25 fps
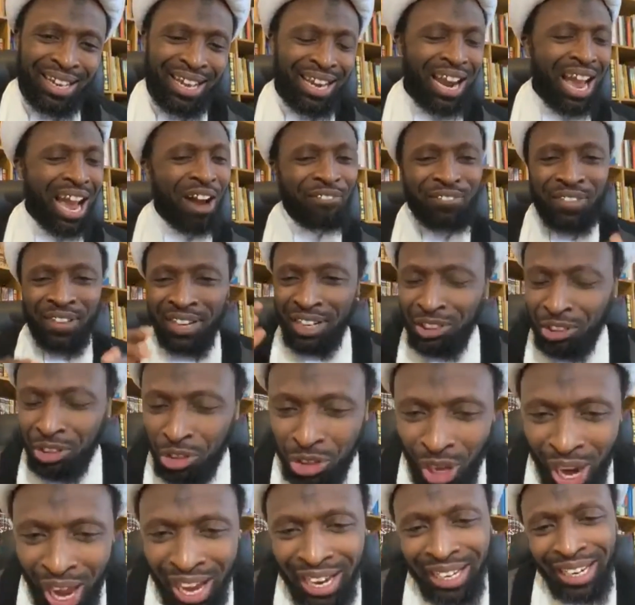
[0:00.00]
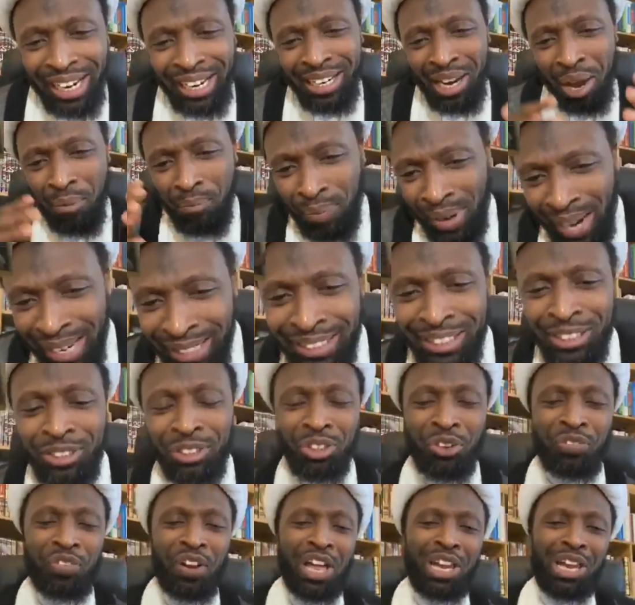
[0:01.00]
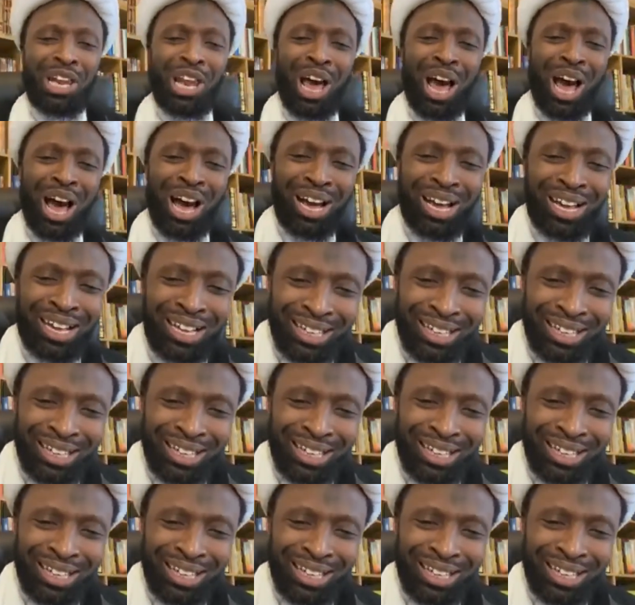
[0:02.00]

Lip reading: And after the struggle and the blessings of Allah,